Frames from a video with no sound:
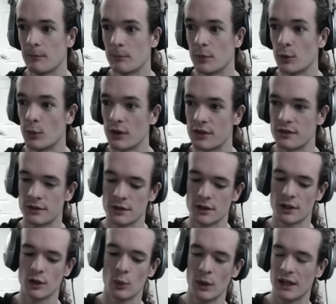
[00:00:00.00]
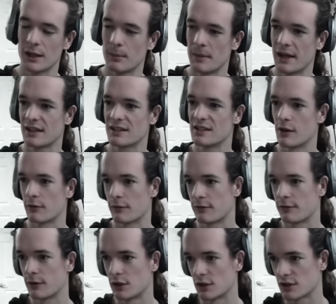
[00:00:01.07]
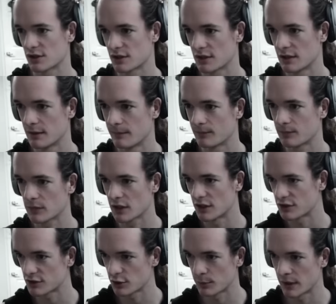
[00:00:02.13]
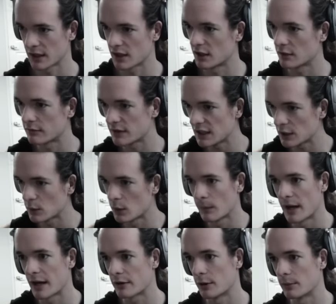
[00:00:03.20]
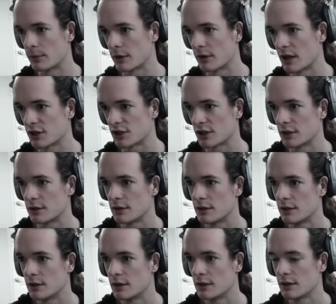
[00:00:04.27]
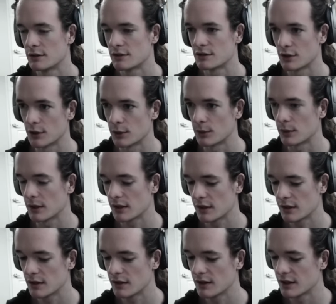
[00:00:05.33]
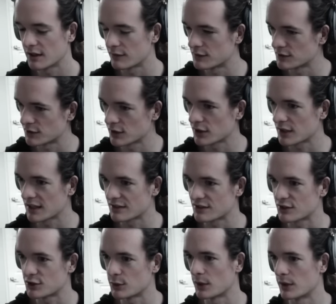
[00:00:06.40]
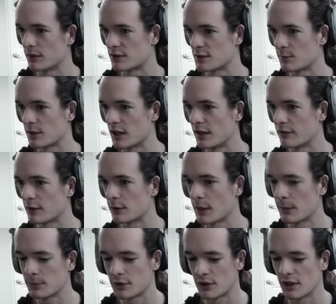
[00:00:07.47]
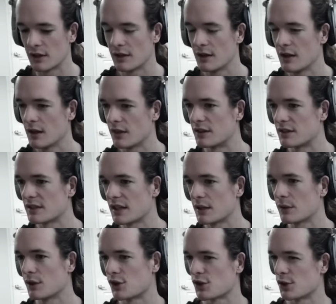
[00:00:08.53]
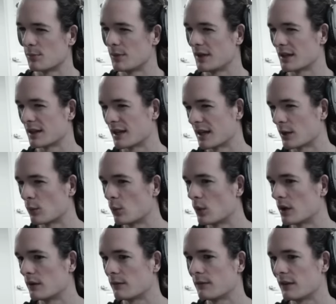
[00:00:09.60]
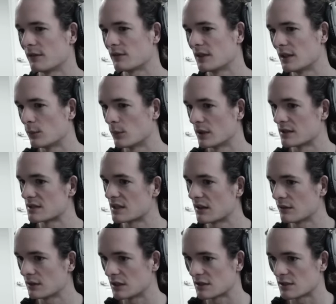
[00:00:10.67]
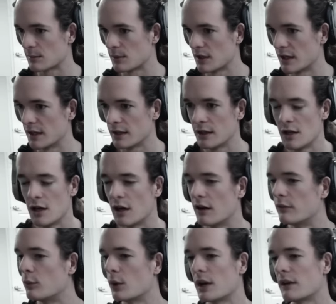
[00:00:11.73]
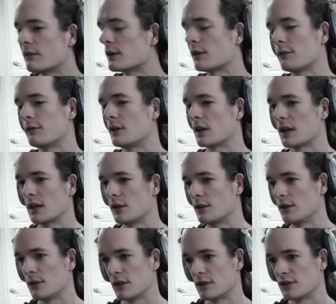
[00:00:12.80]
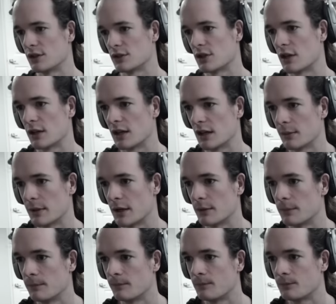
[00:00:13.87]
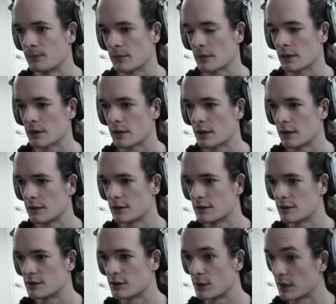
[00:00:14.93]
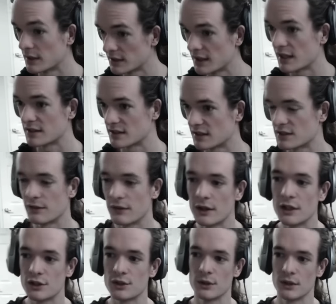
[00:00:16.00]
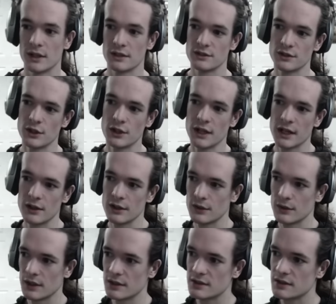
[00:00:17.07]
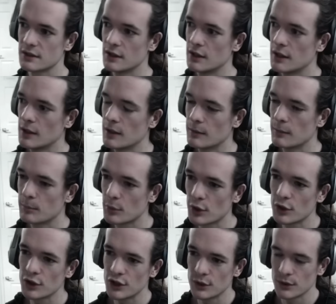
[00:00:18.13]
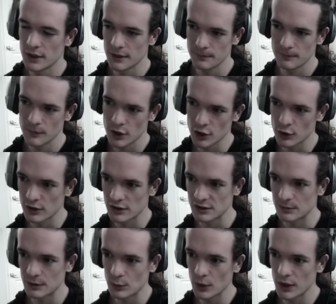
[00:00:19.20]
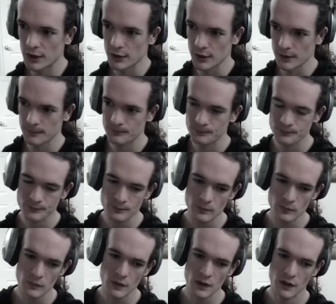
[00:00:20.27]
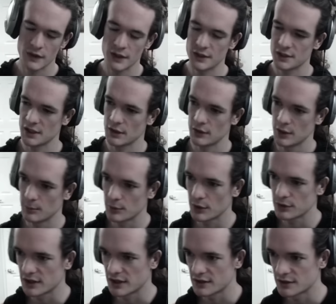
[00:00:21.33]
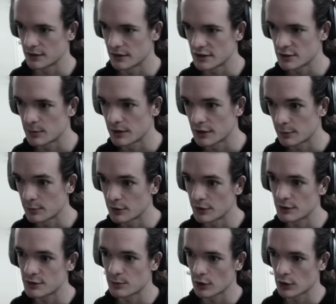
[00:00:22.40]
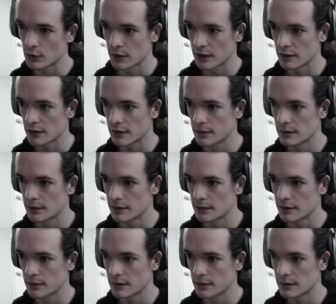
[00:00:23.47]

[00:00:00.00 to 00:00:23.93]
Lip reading: But with Zerg, we can max out first, assuming kind of equal macro progression. So if Zerg gets a 200 supply of Corruptor, the Terran should be at like 150 to 170 supply of whatever the fuck air units you're talking about. So yes, it's very true that Zerg air units per unit are going to be weaker than Terran and Protoss units, but they're produced more quickly.